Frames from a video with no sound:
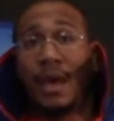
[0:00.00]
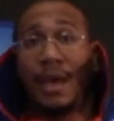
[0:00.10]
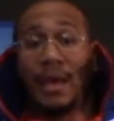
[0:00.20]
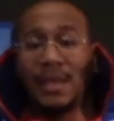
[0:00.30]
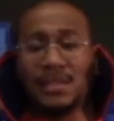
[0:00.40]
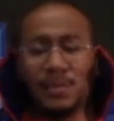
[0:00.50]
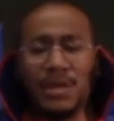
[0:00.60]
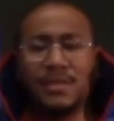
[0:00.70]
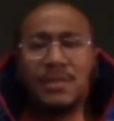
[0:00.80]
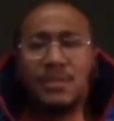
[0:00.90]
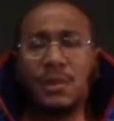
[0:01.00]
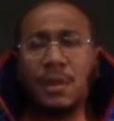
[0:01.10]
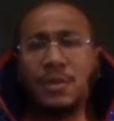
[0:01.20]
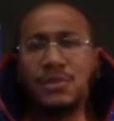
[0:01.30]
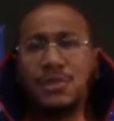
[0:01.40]
And as I'm reading this
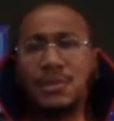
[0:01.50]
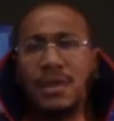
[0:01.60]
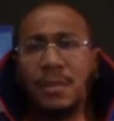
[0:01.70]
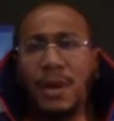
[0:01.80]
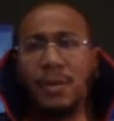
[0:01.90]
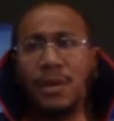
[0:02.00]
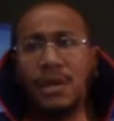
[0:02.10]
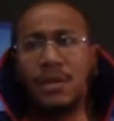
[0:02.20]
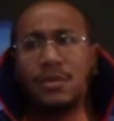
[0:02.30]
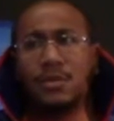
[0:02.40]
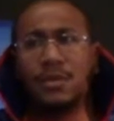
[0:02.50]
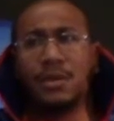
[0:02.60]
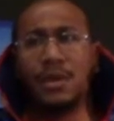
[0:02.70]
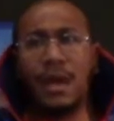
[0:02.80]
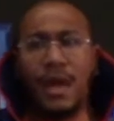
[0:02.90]
story, I want you to think about what can you do
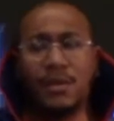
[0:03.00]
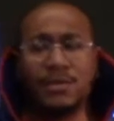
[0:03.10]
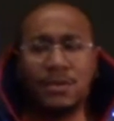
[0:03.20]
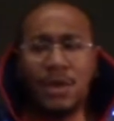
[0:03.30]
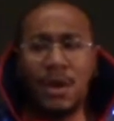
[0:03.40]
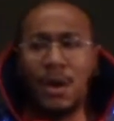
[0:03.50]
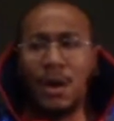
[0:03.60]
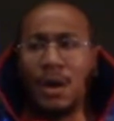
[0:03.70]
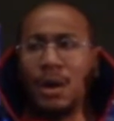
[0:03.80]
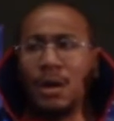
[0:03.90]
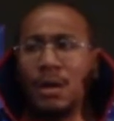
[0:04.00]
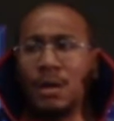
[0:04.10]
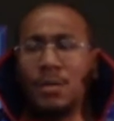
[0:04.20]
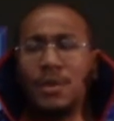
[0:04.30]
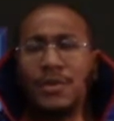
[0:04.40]
in your house or
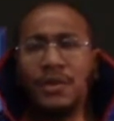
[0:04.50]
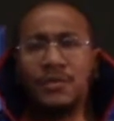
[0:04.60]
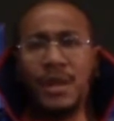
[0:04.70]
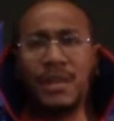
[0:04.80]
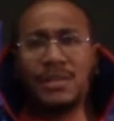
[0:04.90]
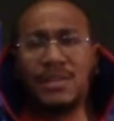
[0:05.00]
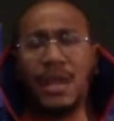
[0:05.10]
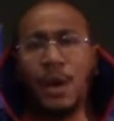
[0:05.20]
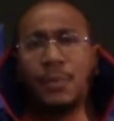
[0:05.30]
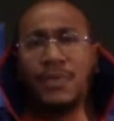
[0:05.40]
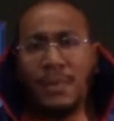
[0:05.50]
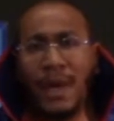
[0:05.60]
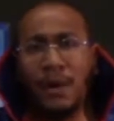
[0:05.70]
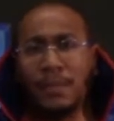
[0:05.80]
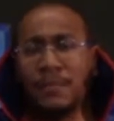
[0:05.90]
with your friends to help them
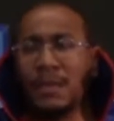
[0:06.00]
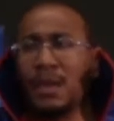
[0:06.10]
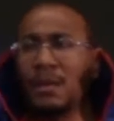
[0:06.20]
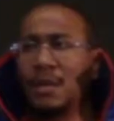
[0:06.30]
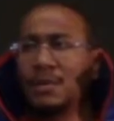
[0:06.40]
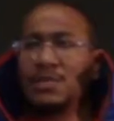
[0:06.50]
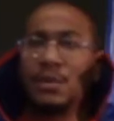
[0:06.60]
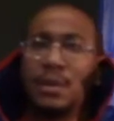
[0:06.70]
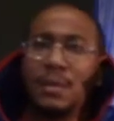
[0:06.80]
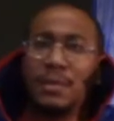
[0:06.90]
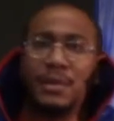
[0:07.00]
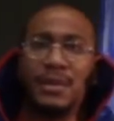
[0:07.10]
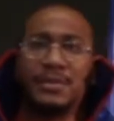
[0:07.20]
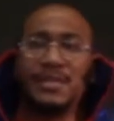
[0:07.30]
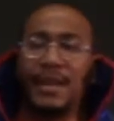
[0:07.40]
out. Now, the story I'm going to be
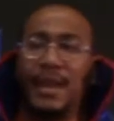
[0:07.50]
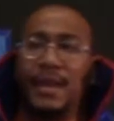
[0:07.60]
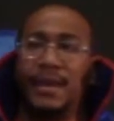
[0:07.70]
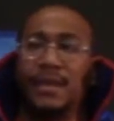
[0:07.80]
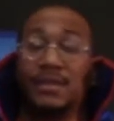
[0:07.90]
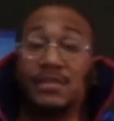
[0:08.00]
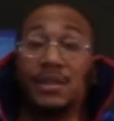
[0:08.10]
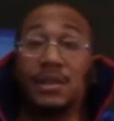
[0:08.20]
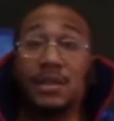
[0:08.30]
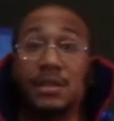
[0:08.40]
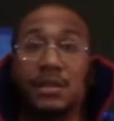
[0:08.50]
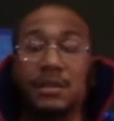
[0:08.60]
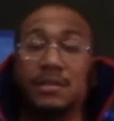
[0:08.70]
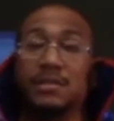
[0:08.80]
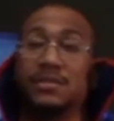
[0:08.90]
reading today is the Good
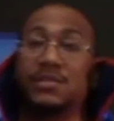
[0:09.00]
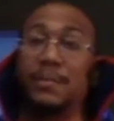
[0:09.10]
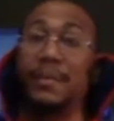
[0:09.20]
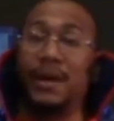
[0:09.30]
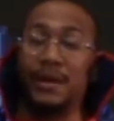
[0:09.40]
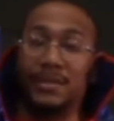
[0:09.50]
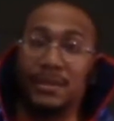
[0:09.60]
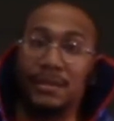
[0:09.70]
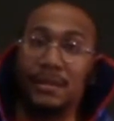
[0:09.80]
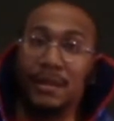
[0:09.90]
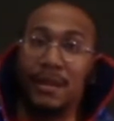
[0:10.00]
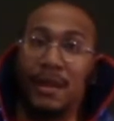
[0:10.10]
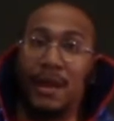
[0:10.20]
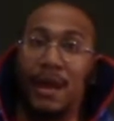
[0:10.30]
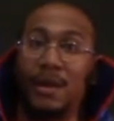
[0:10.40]
Samaritan.
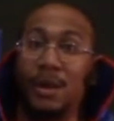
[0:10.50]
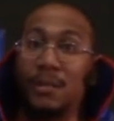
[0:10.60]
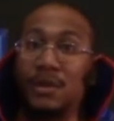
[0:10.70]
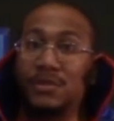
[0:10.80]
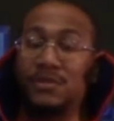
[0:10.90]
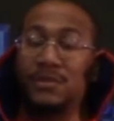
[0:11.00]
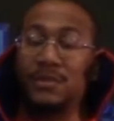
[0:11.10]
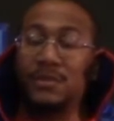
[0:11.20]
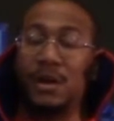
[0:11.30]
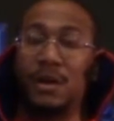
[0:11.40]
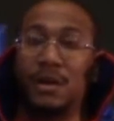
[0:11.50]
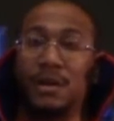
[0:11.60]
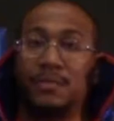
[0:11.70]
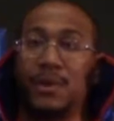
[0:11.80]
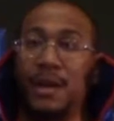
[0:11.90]
I know most of you all
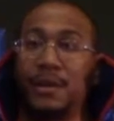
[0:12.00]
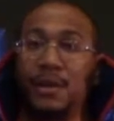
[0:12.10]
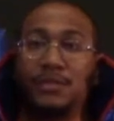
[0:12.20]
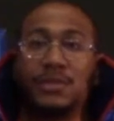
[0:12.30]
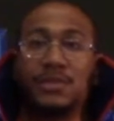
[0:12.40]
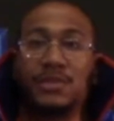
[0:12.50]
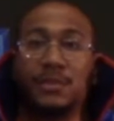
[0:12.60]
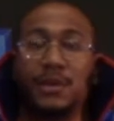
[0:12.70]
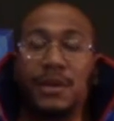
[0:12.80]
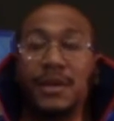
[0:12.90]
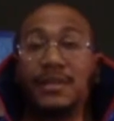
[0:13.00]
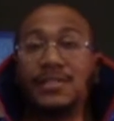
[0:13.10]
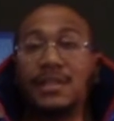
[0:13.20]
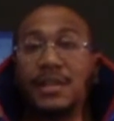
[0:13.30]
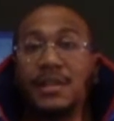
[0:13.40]
have probably heard this story in
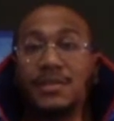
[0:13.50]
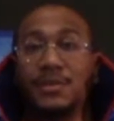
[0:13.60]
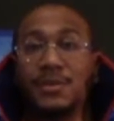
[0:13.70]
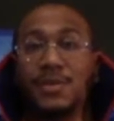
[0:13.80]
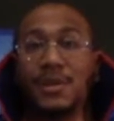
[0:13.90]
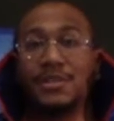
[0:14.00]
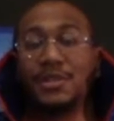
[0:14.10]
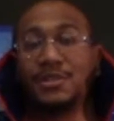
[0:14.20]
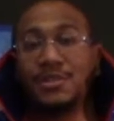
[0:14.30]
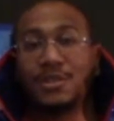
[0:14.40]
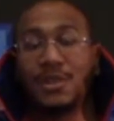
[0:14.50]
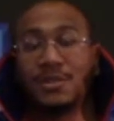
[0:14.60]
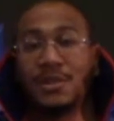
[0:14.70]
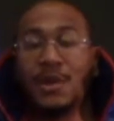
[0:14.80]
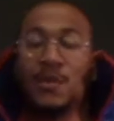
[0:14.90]
Sunday school or children's
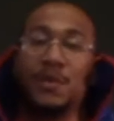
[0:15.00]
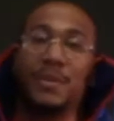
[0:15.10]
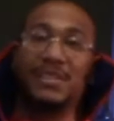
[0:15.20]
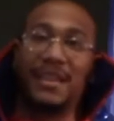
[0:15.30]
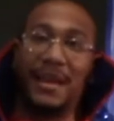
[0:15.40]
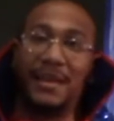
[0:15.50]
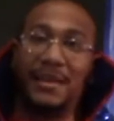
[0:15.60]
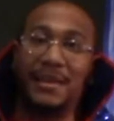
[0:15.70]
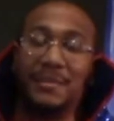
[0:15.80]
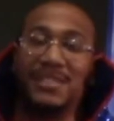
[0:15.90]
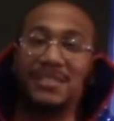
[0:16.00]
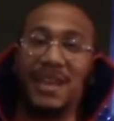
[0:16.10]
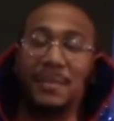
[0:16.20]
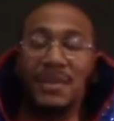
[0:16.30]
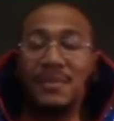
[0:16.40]
church with Miss Hannah and Miss
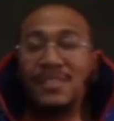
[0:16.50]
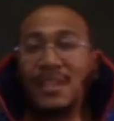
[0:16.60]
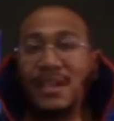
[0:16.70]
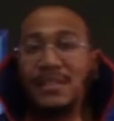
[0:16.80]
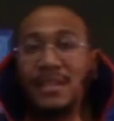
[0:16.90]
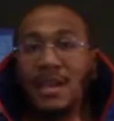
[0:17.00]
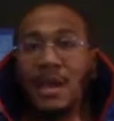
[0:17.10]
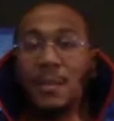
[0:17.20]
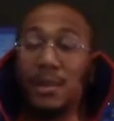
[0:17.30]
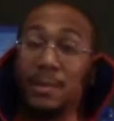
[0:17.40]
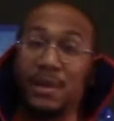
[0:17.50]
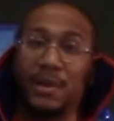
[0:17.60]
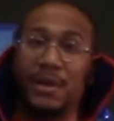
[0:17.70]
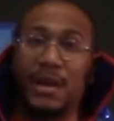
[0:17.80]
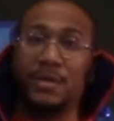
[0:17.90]
Debbie and Miss Casey, but I'm going
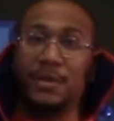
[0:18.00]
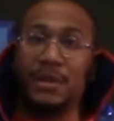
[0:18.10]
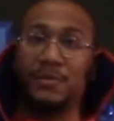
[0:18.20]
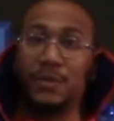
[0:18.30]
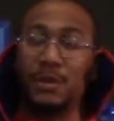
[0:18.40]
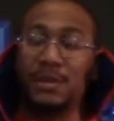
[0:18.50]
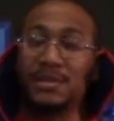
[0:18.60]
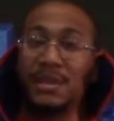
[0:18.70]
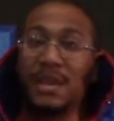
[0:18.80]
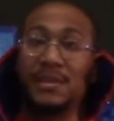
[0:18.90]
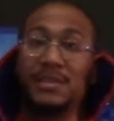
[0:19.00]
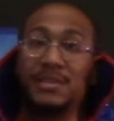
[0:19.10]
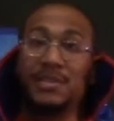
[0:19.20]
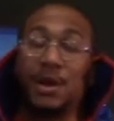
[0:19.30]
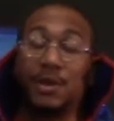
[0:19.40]
to go ahead and read it for us.
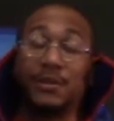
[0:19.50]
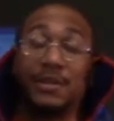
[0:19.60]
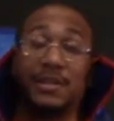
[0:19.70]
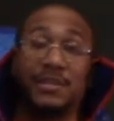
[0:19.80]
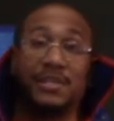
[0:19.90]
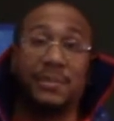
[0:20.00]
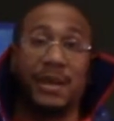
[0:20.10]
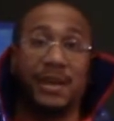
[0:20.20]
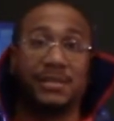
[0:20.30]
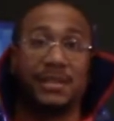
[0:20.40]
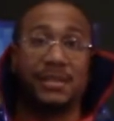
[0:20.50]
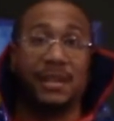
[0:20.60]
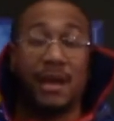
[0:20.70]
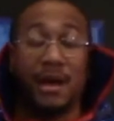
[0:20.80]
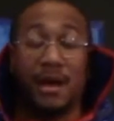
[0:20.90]
This is called the Good Samaritan.
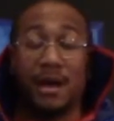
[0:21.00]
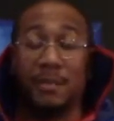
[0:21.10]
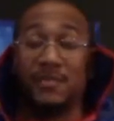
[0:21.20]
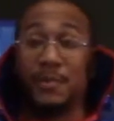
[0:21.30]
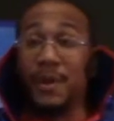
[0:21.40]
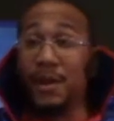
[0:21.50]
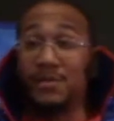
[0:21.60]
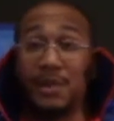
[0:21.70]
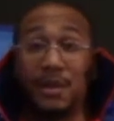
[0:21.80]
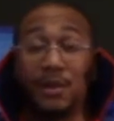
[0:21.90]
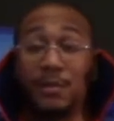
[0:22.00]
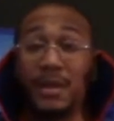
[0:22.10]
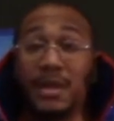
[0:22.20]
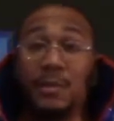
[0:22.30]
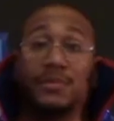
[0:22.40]
If your parents are at
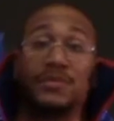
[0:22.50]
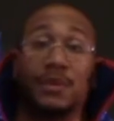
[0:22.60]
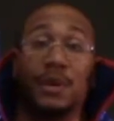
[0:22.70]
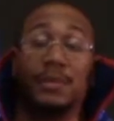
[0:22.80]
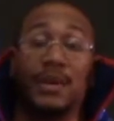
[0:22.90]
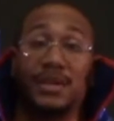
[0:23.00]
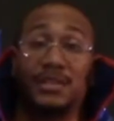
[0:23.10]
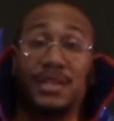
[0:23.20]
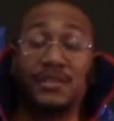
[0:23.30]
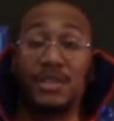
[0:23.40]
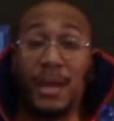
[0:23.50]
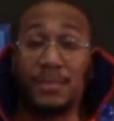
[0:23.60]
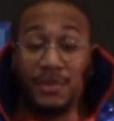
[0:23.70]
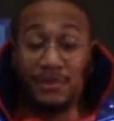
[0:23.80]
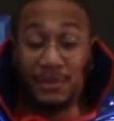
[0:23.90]
home, it comes from the 10th
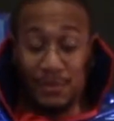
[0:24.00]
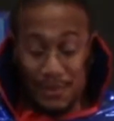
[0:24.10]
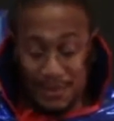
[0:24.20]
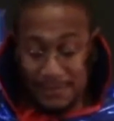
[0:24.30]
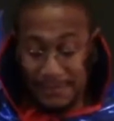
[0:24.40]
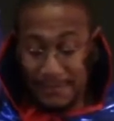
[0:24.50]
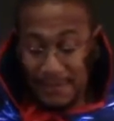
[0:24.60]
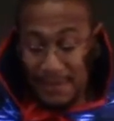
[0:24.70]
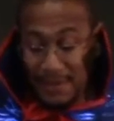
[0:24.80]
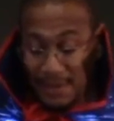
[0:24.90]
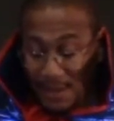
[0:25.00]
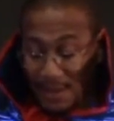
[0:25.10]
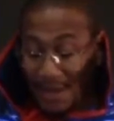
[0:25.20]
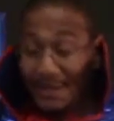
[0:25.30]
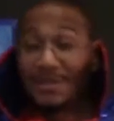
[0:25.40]
chapter of Luke.
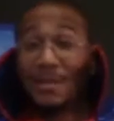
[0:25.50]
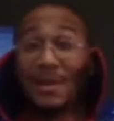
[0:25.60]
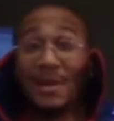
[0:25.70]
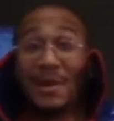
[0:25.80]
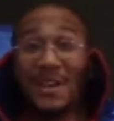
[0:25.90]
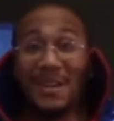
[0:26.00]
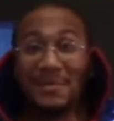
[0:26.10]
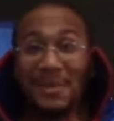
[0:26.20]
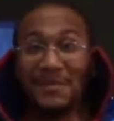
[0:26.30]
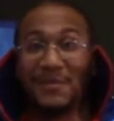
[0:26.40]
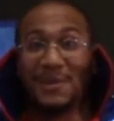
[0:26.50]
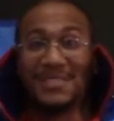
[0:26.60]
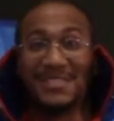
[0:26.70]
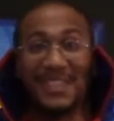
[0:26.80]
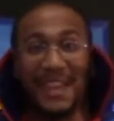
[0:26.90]
All right, so I'm going to go ahead and read it for
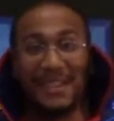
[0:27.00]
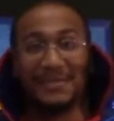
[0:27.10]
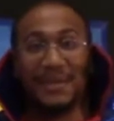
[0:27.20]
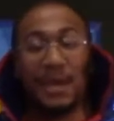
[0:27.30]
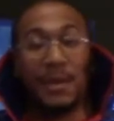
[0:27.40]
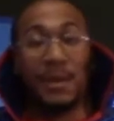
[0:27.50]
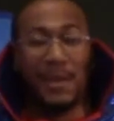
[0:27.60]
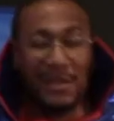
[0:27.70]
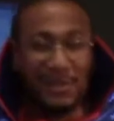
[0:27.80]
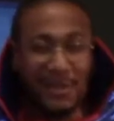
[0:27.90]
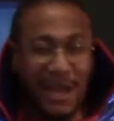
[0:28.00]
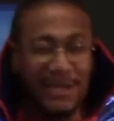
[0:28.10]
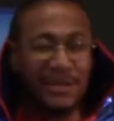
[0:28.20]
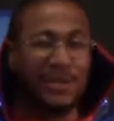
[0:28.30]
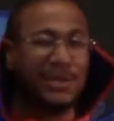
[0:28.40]
us today. Okay, make sure you
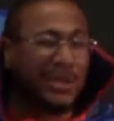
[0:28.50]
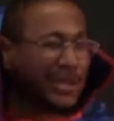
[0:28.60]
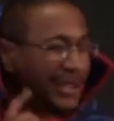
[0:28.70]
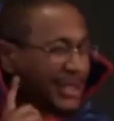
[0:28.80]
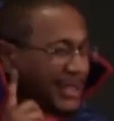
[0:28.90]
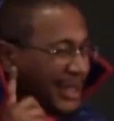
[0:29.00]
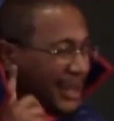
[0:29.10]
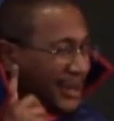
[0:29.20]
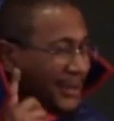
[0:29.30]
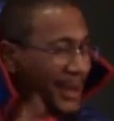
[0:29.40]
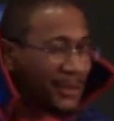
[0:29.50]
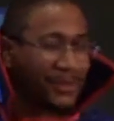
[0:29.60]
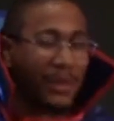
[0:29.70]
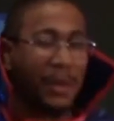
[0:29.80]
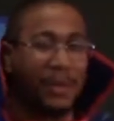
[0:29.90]
guys are using good listening ears while
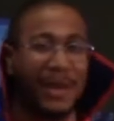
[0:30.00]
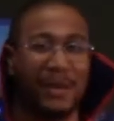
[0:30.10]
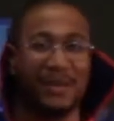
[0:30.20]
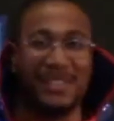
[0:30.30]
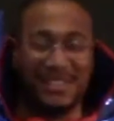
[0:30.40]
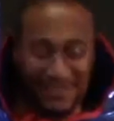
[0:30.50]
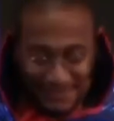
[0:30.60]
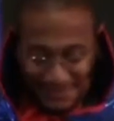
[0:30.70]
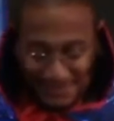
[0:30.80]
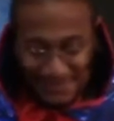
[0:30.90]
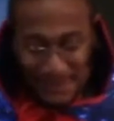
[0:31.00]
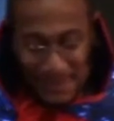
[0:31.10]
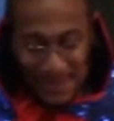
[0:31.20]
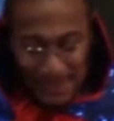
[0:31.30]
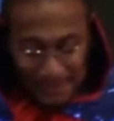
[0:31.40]
Miss Bible Man reads it.
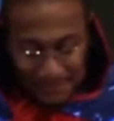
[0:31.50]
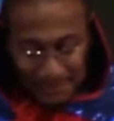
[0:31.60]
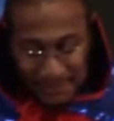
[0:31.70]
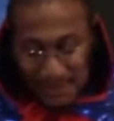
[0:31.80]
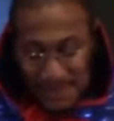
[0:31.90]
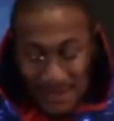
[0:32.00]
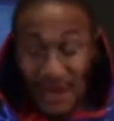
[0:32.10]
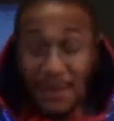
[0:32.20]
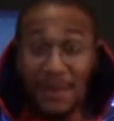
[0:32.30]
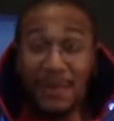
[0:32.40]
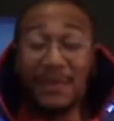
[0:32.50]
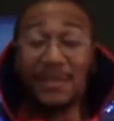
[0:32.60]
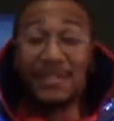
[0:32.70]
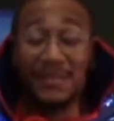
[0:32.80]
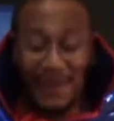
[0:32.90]
All right, remember,
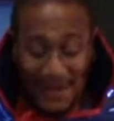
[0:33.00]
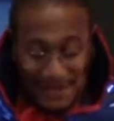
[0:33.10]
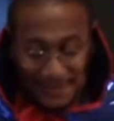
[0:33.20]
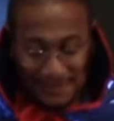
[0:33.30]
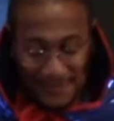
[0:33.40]
the Good Samaritan.